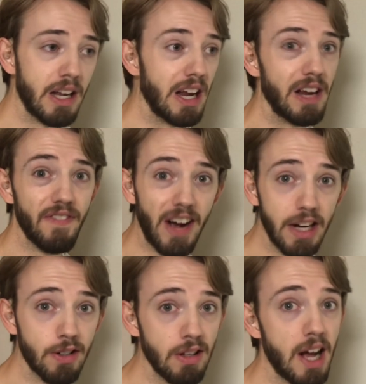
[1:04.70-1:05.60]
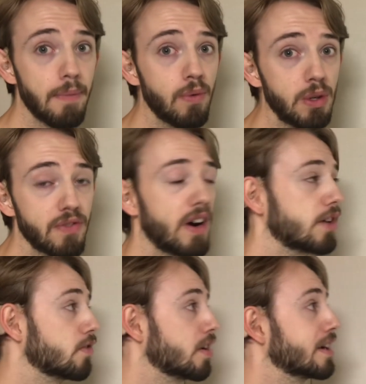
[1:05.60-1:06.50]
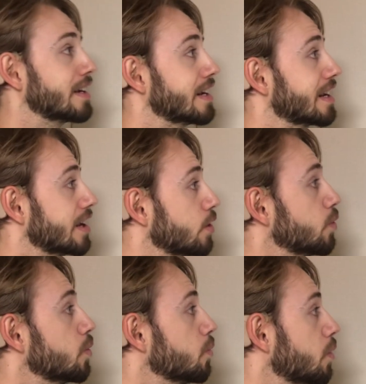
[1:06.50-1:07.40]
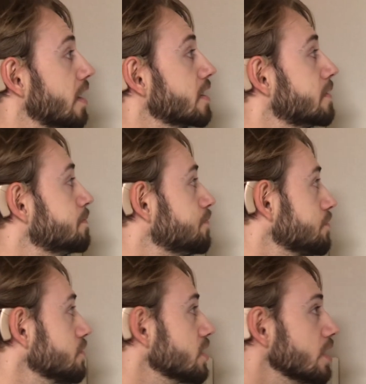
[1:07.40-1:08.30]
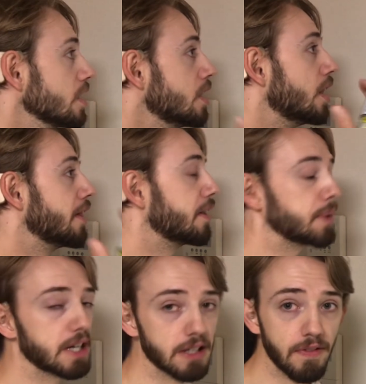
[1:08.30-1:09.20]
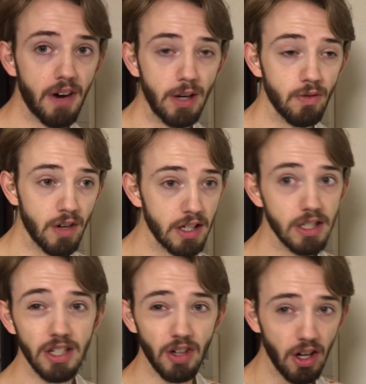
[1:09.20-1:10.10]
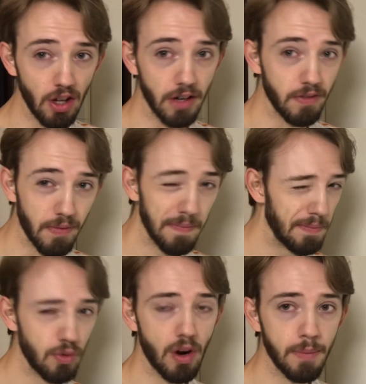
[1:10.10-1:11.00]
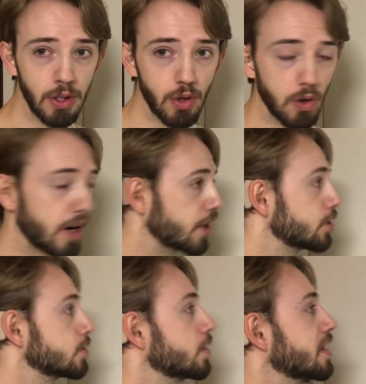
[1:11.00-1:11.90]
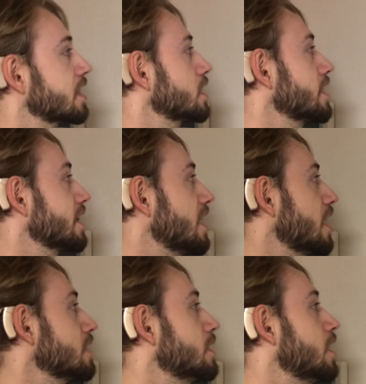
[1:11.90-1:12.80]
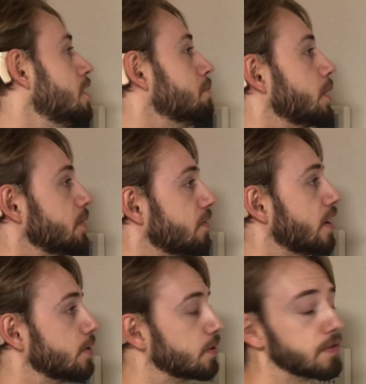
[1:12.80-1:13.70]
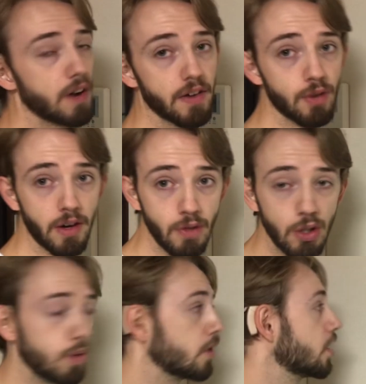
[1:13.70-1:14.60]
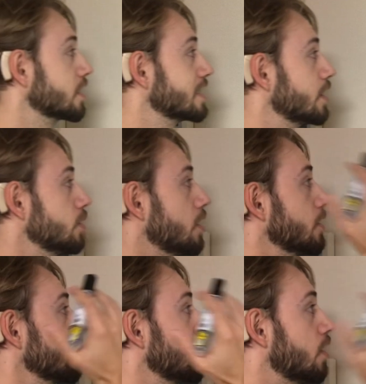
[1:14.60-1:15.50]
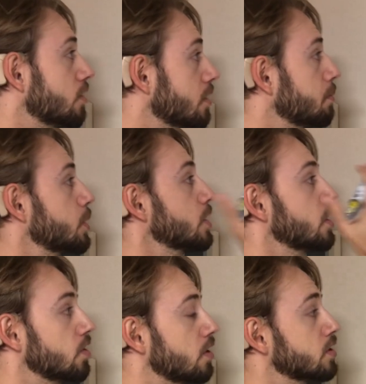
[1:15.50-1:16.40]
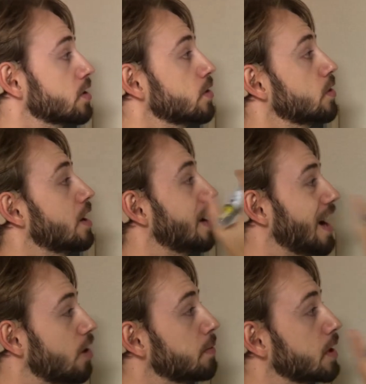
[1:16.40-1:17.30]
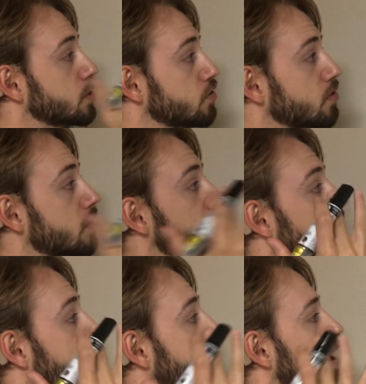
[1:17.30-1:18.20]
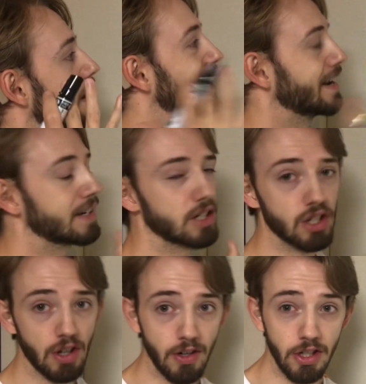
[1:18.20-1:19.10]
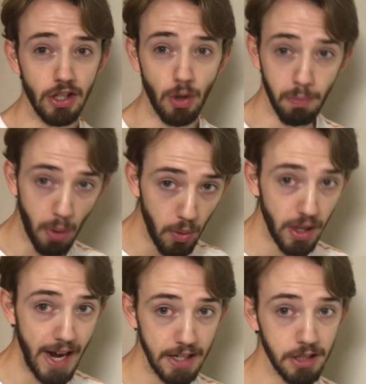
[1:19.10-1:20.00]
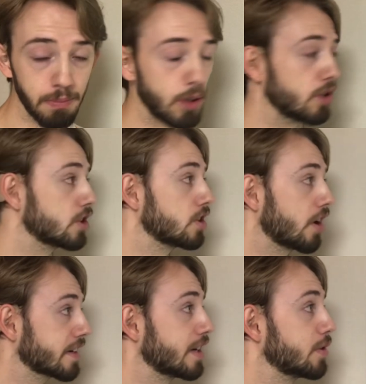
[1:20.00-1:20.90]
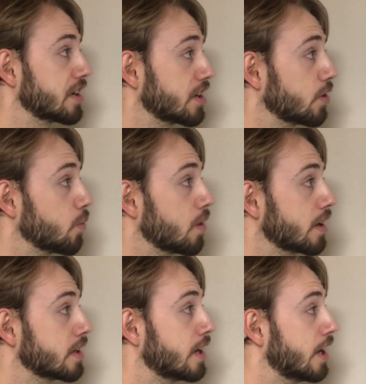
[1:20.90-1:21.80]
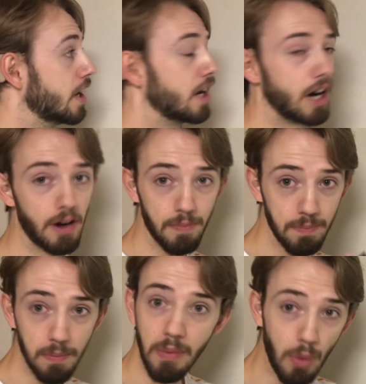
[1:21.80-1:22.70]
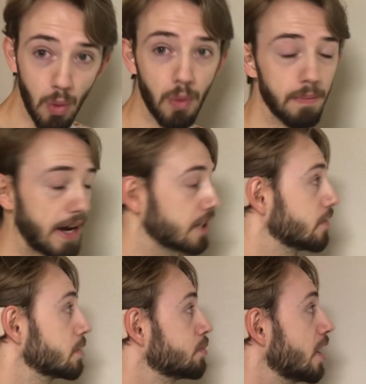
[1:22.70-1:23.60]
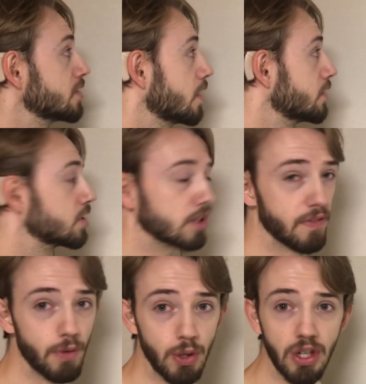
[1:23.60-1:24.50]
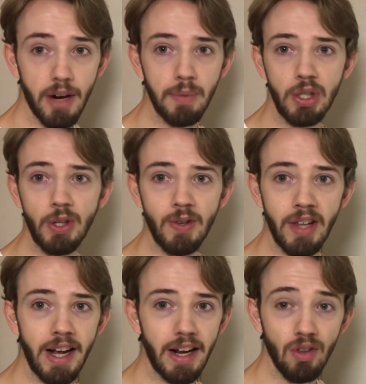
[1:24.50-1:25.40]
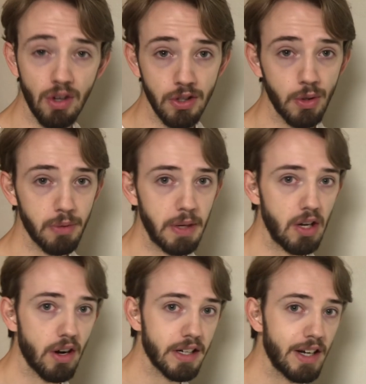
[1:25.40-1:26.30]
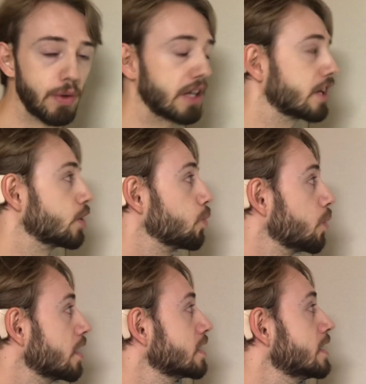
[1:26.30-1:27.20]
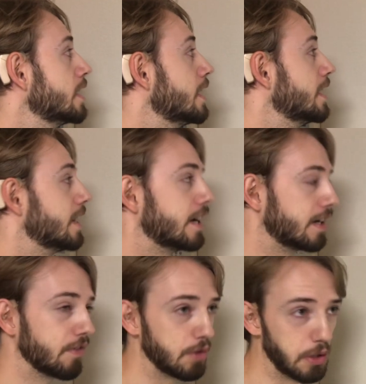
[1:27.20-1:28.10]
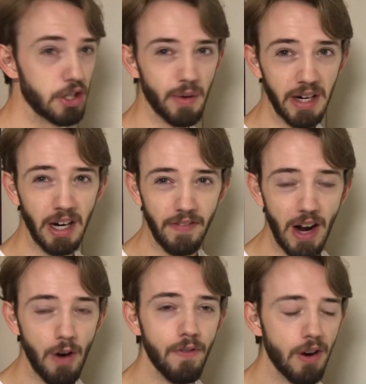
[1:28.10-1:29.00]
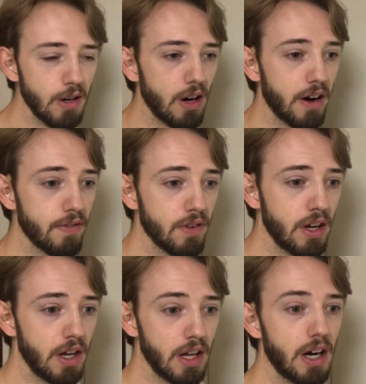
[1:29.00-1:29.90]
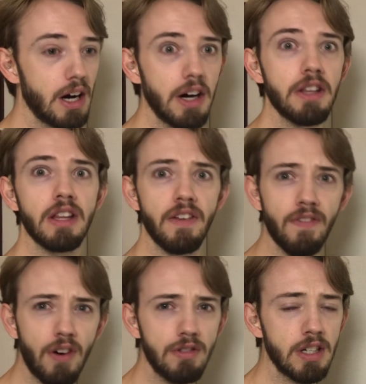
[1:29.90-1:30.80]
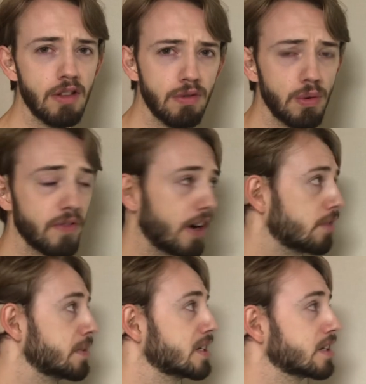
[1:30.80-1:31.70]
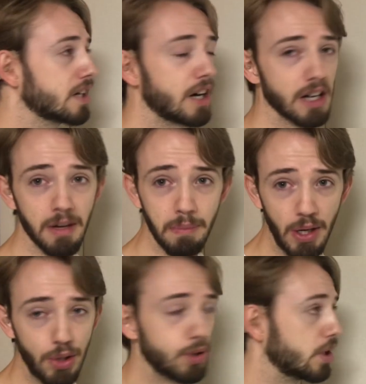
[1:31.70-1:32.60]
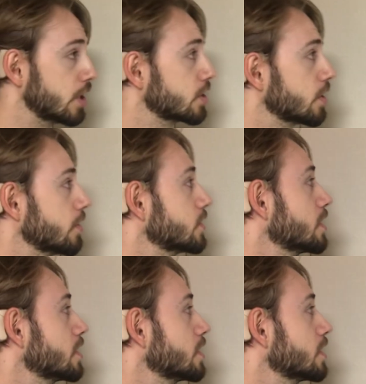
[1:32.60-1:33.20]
a faster lap for his final run in Q1. Then we get to the final runs, not a lot of drama, no crashes or anything like that. But your five drivers who are knocked out are Hülkenberg, Alonso, Albon, Stroll, and Sargeant. So both Aston Martins knocked out in Q1. Massive surprise, obviously, first time this year that Alonso's been knocked out in Q1. Really showing kind of how far off they've fallen through development compared to the start